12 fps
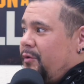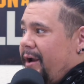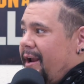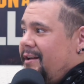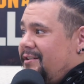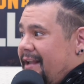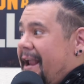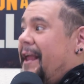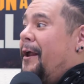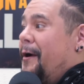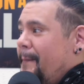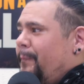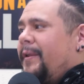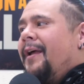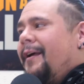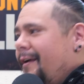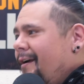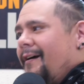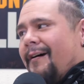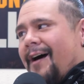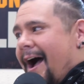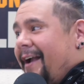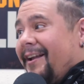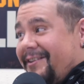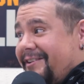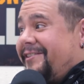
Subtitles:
Strange taking on. I can